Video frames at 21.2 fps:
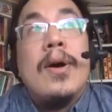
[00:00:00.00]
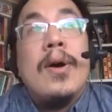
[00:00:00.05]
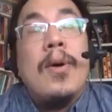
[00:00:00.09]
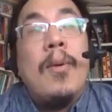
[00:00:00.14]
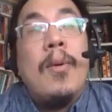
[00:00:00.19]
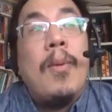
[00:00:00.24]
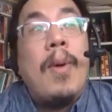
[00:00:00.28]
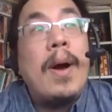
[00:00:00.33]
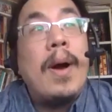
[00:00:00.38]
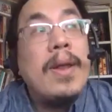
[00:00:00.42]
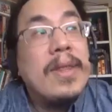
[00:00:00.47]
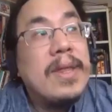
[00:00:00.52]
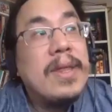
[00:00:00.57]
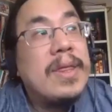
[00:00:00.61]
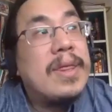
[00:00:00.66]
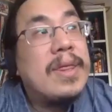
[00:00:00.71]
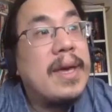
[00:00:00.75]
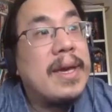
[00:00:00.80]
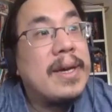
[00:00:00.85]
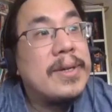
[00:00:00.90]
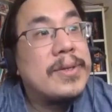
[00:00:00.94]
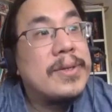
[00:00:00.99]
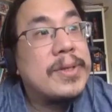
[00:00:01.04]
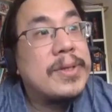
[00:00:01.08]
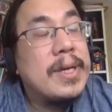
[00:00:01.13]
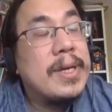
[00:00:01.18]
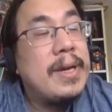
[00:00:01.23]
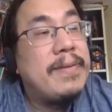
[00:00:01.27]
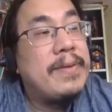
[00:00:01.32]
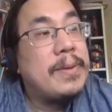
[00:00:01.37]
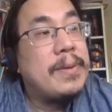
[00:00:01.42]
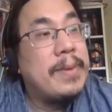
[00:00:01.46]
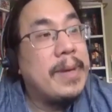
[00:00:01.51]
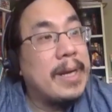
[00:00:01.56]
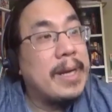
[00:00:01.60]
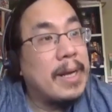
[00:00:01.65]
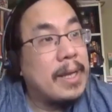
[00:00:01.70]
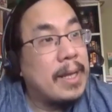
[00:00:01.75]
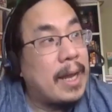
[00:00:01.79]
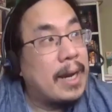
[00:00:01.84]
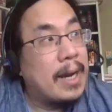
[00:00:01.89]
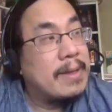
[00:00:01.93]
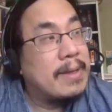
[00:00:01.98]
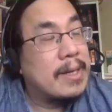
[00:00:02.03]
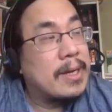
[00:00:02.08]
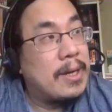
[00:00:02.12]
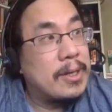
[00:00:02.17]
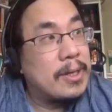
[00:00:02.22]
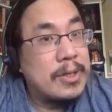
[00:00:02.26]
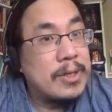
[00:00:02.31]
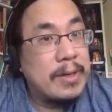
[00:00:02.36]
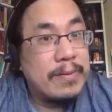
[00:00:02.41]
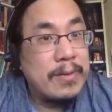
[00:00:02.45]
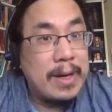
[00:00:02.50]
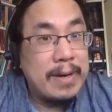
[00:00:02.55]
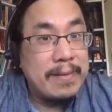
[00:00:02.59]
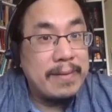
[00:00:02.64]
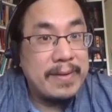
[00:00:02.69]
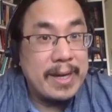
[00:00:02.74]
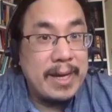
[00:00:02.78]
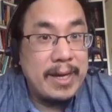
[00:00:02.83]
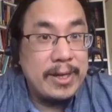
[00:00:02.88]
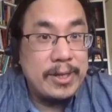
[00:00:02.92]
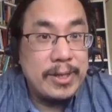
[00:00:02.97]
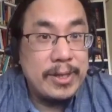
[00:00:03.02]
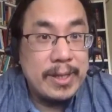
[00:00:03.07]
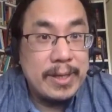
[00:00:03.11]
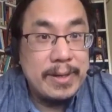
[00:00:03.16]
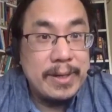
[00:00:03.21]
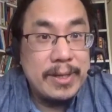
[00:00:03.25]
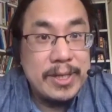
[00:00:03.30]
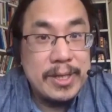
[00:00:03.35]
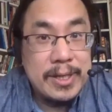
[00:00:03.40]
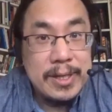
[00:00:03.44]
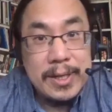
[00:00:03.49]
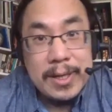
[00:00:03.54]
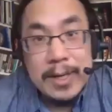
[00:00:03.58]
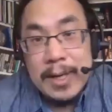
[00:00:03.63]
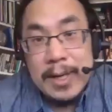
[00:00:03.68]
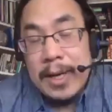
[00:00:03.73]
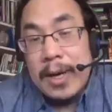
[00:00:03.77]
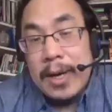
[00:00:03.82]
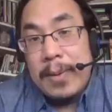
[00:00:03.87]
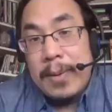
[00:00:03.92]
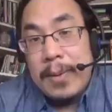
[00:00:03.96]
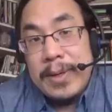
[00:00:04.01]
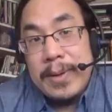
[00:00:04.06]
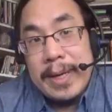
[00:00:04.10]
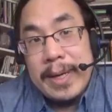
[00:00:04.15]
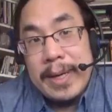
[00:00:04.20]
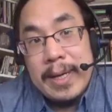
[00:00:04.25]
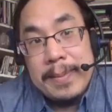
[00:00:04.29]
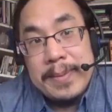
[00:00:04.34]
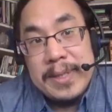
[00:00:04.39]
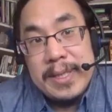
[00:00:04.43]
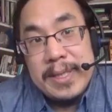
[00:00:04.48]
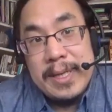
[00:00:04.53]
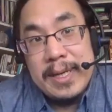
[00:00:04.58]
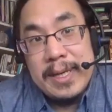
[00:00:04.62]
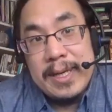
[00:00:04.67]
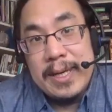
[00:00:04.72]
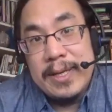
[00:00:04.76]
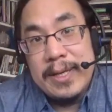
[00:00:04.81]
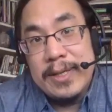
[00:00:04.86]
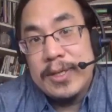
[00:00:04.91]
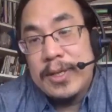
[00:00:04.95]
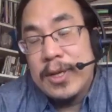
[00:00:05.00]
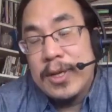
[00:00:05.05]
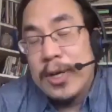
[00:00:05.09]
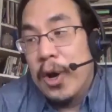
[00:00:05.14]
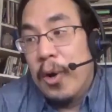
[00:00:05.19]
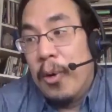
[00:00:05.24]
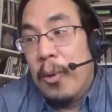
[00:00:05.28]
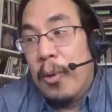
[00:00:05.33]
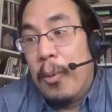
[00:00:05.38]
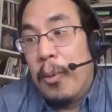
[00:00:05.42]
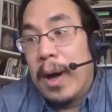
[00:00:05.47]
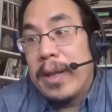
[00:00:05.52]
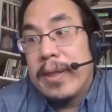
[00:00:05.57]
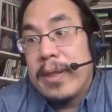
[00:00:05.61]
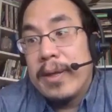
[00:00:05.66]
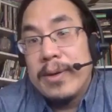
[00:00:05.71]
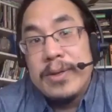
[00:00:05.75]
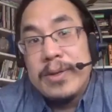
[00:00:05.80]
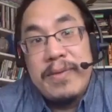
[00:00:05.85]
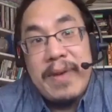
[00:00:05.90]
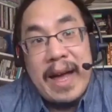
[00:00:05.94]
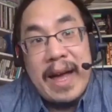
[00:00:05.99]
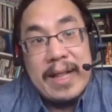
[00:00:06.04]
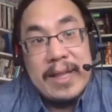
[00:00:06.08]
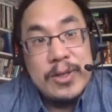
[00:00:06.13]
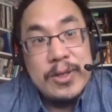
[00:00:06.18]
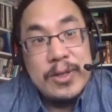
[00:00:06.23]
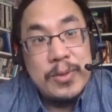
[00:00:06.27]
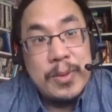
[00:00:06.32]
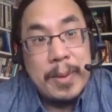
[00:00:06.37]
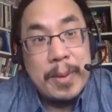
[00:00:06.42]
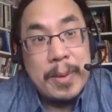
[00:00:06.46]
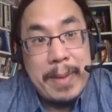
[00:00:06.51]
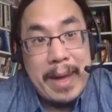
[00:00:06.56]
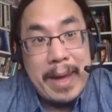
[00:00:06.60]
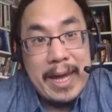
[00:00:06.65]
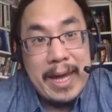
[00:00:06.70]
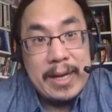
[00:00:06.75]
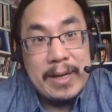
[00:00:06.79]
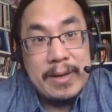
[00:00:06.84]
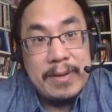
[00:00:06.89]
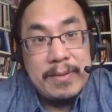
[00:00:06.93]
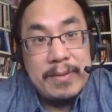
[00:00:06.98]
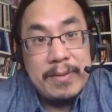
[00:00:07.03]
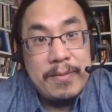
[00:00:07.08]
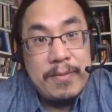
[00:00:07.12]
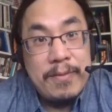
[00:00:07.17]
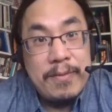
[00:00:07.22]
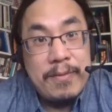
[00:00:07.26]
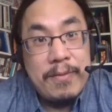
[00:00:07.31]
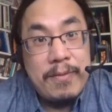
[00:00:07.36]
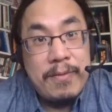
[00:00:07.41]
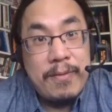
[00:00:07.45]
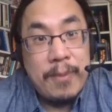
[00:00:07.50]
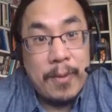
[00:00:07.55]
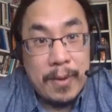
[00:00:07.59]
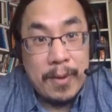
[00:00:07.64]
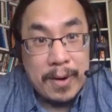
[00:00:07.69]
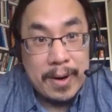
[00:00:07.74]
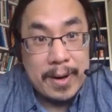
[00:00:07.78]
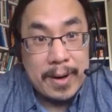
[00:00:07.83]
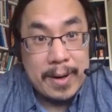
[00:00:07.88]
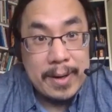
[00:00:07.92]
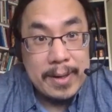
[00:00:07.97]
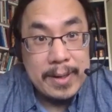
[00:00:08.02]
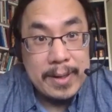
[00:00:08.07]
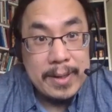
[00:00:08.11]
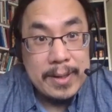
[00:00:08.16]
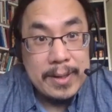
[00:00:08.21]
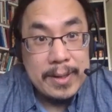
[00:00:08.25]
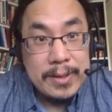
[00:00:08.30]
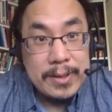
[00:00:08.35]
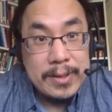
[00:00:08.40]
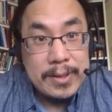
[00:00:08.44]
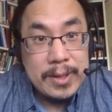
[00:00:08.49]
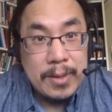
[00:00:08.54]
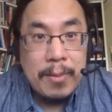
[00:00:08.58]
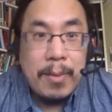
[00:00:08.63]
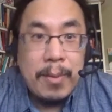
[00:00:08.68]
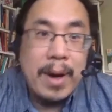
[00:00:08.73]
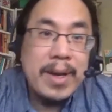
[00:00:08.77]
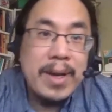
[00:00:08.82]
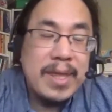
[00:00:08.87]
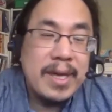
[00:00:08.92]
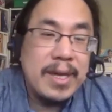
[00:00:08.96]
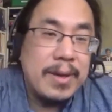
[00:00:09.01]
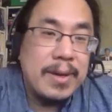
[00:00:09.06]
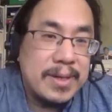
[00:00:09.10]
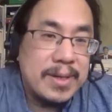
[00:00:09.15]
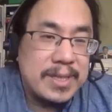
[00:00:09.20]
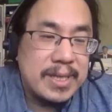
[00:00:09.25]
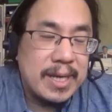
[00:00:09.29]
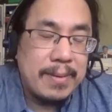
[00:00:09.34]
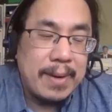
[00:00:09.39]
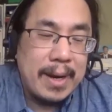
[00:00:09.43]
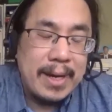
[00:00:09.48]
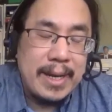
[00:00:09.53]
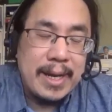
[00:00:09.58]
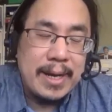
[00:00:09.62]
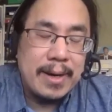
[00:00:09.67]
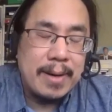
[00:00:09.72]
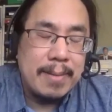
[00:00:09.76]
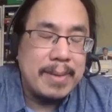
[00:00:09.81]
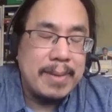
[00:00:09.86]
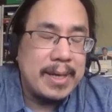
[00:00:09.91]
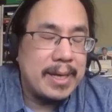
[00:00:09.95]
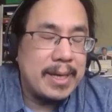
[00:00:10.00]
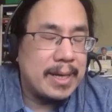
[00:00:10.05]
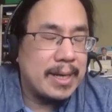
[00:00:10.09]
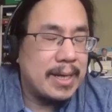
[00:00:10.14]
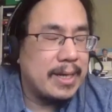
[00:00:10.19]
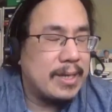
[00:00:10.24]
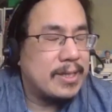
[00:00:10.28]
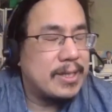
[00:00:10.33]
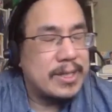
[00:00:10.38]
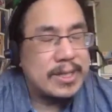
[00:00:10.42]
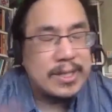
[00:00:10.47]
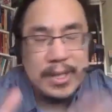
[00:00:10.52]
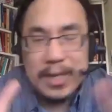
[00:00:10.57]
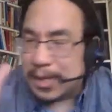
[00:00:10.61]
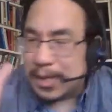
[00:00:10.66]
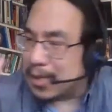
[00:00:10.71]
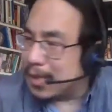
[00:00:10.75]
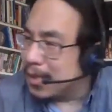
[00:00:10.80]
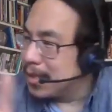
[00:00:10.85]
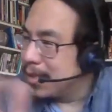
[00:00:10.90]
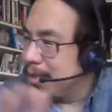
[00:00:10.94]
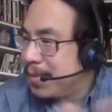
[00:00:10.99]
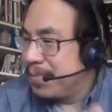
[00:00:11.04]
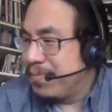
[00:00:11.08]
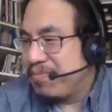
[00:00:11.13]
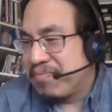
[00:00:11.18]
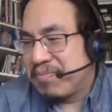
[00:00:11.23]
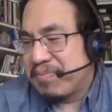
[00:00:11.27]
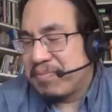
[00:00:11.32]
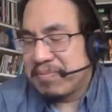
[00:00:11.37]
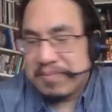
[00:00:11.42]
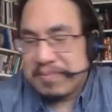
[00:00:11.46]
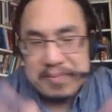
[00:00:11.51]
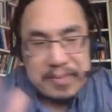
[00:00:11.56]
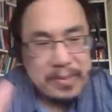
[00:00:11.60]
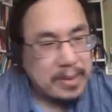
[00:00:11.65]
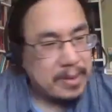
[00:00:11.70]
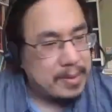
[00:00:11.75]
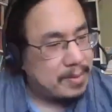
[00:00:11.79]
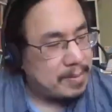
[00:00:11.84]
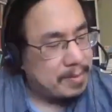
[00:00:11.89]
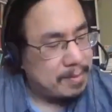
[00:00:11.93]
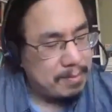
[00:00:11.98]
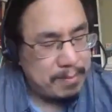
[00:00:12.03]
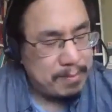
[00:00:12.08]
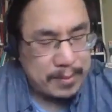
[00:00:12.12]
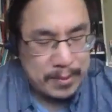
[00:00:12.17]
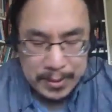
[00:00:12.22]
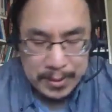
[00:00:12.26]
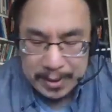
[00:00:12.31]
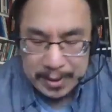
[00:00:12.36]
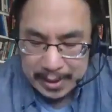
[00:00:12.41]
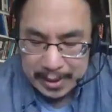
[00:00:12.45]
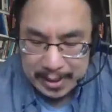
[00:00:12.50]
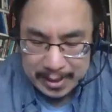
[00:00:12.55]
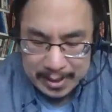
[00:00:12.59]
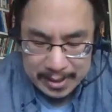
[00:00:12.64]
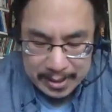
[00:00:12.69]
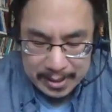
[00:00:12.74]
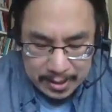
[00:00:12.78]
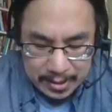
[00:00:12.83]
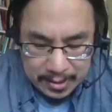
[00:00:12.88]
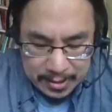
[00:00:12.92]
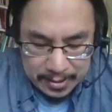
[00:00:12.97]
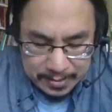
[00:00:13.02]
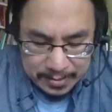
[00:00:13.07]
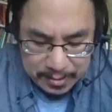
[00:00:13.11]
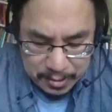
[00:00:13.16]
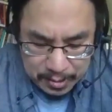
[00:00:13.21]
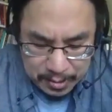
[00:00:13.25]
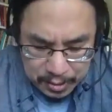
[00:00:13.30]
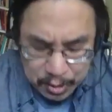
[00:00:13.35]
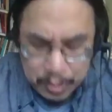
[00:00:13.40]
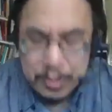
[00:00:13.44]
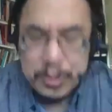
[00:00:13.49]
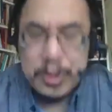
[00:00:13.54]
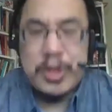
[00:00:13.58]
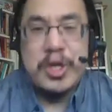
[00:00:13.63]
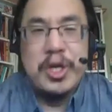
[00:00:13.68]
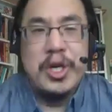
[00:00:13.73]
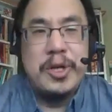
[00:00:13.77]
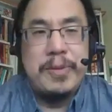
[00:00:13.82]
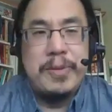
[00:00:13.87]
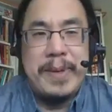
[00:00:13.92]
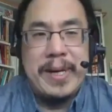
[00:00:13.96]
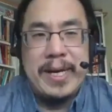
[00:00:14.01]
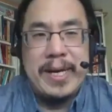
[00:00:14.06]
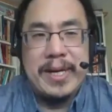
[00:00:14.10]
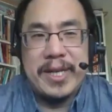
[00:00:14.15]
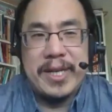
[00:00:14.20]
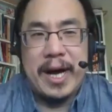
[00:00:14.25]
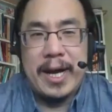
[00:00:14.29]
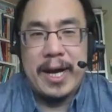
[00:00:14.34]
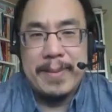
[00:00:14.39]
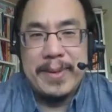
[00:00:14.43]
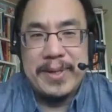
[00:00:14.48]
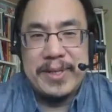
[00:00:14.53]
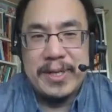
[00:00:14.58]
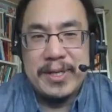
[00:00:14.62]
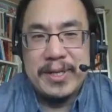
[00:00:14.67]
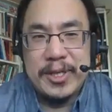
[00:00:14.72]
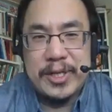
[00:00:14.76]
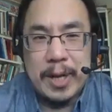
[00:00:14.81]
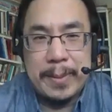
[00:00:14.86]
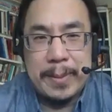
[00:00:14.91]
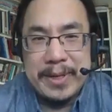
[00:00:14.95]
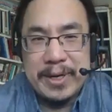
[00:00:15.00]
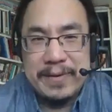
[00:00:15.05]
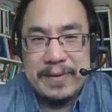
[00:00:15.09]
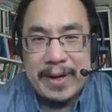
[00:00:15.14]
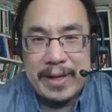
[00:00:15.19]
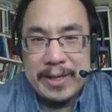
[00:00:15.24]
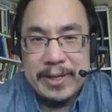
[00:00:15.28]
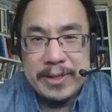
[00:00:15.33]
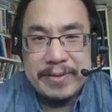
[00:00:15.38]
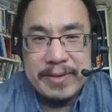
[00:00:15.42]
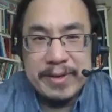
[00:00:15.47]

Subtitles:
of the things, if you read a lot of the culture of quantification literature, what you end up seeing is what those values were made for. So one thing you could say right here immediately is just, look, purely, you should be autonomous and determine your values for